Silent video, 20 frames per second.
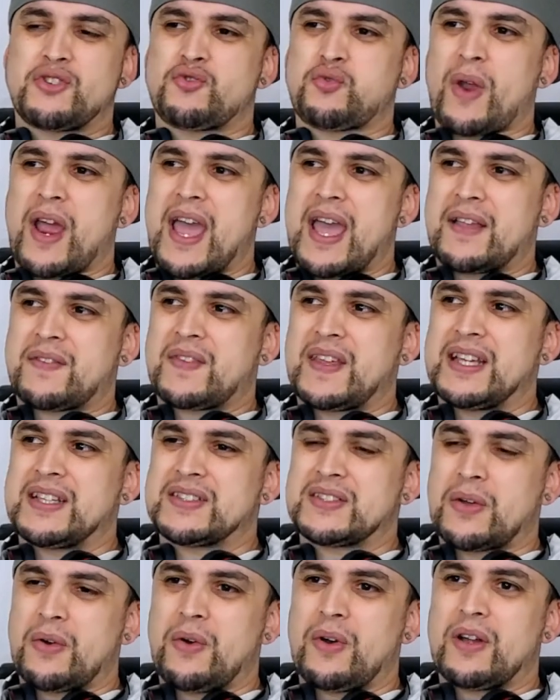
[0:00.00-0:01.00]
drag
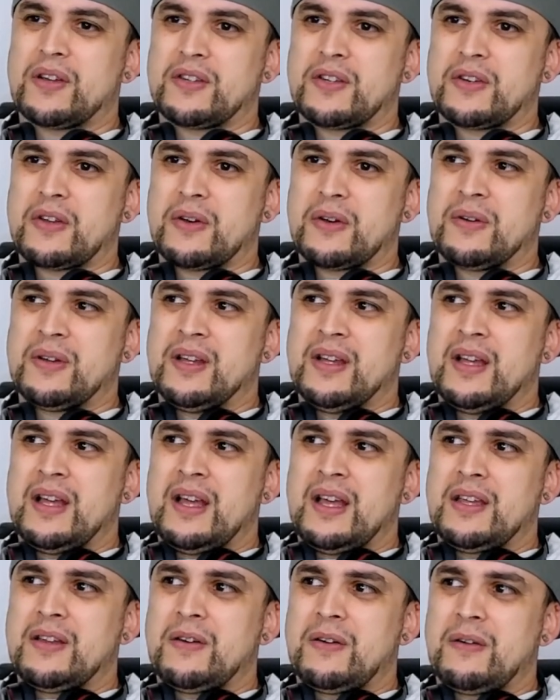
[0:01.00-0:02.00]
things on, you know?
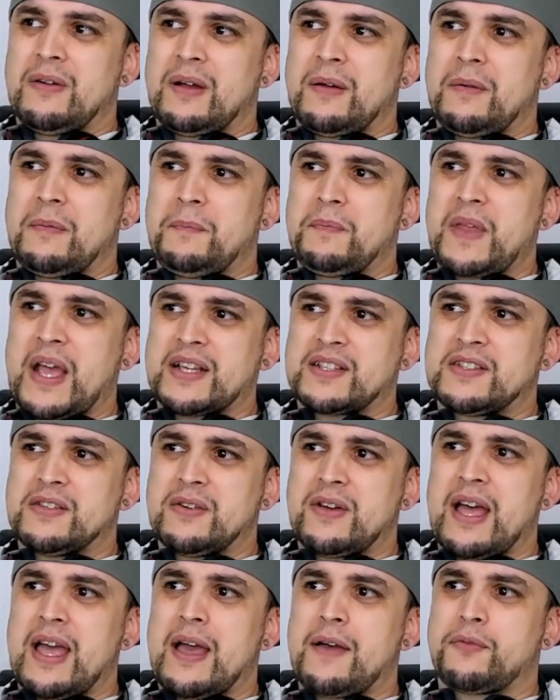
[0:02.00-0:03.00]
You know, I
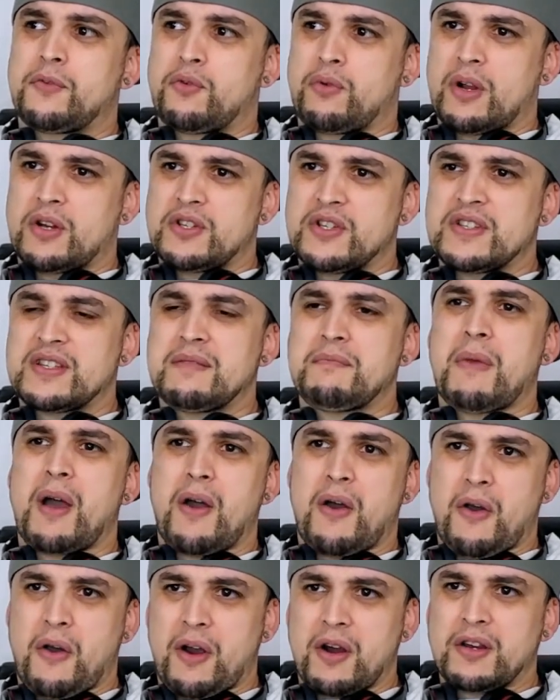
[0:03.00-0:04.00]
still have grudges in
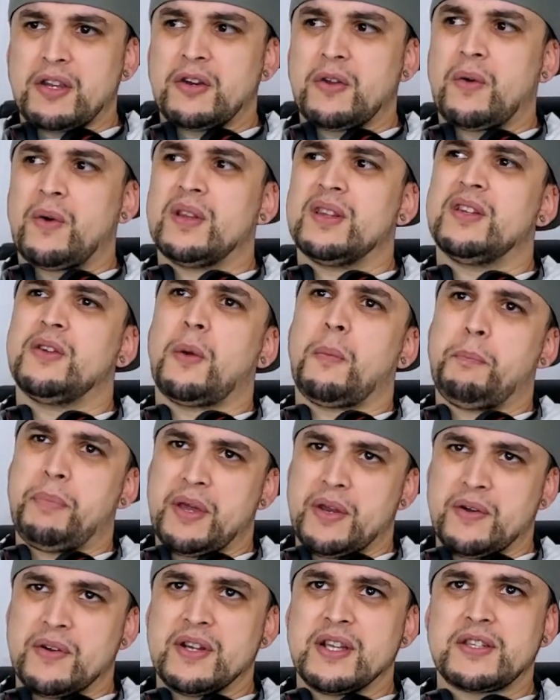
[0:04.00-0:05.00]
my heart, you know, a little
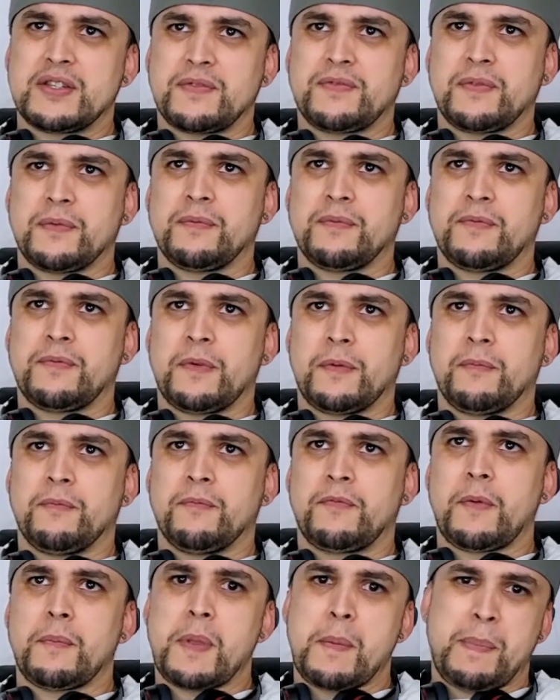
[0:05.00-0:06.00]
bitterness
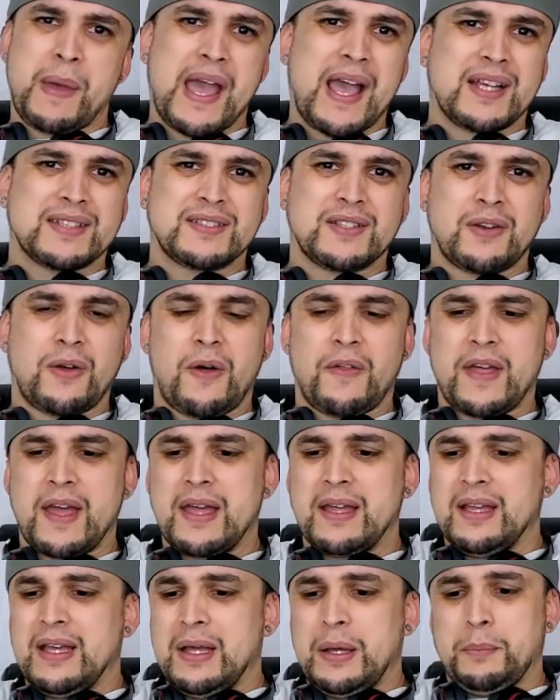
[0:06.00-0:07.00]
from the past and all
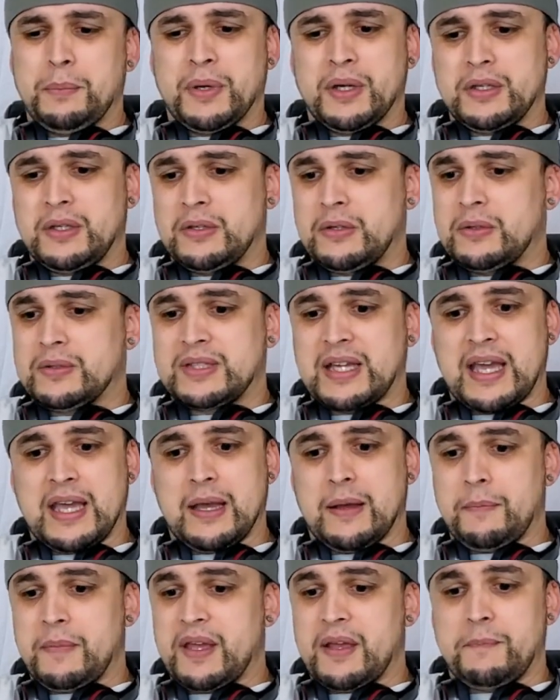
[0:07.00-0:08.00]
that. But, you know,
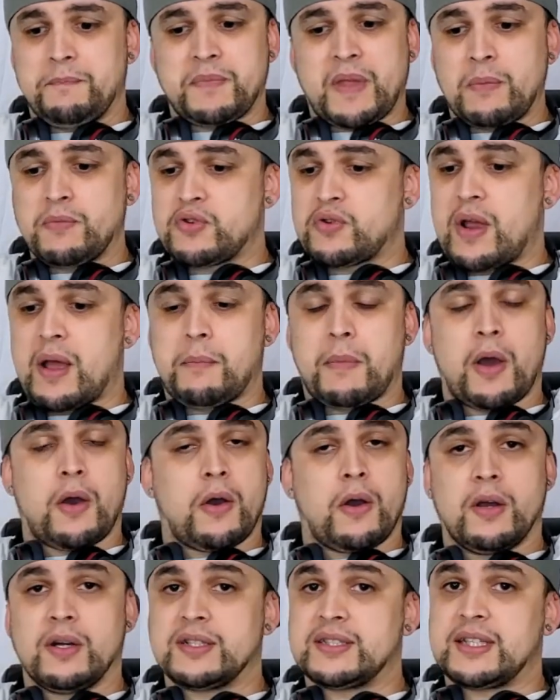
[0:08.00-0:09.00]
damn, man, I'm trying
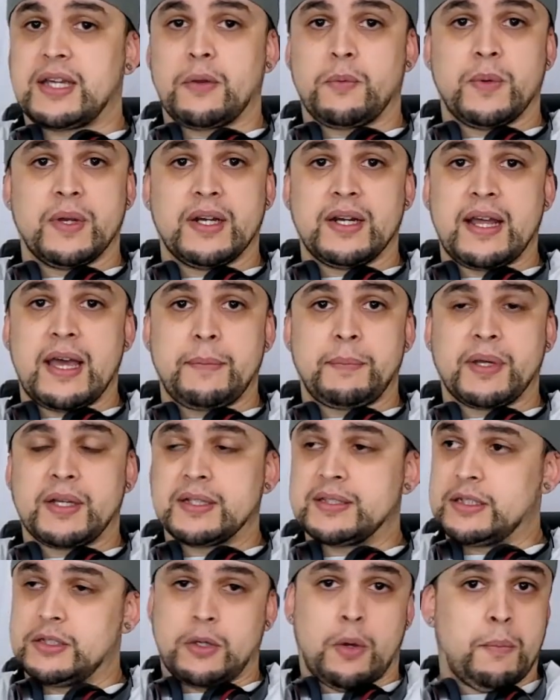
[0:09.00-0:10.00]
my hardest to get rid of that
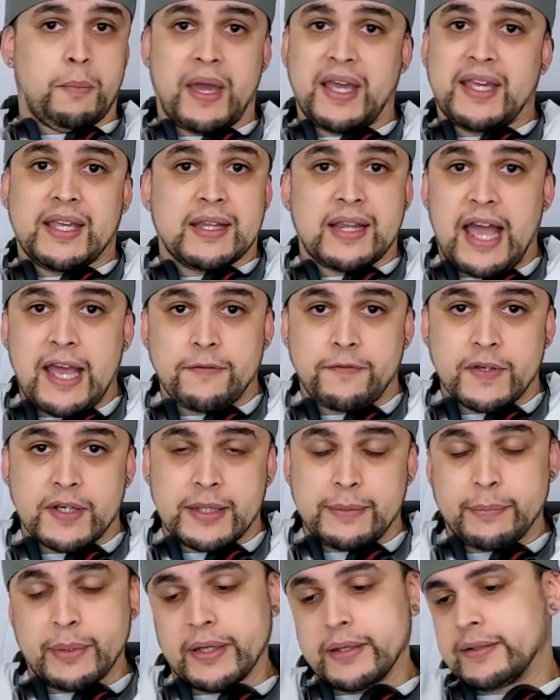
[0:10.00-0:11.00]
because it don't make your life
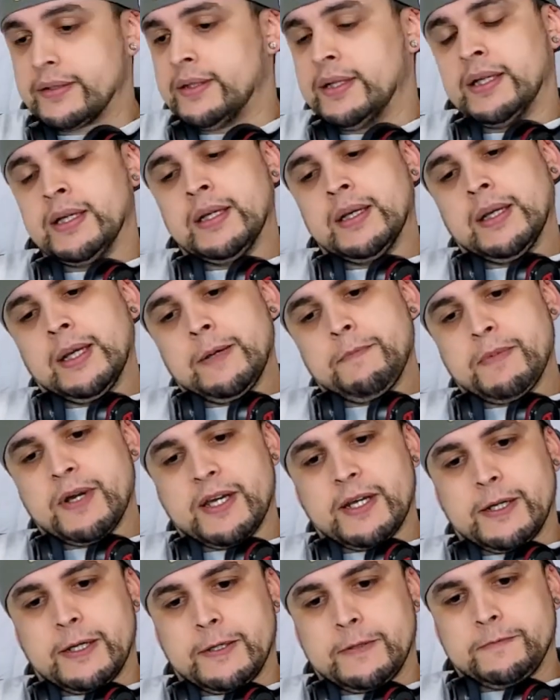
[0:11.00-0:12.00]
any better.
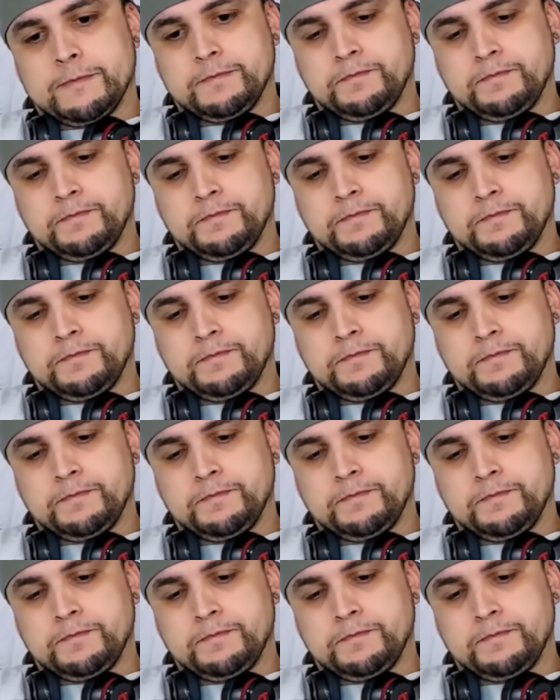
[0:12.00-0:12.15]
But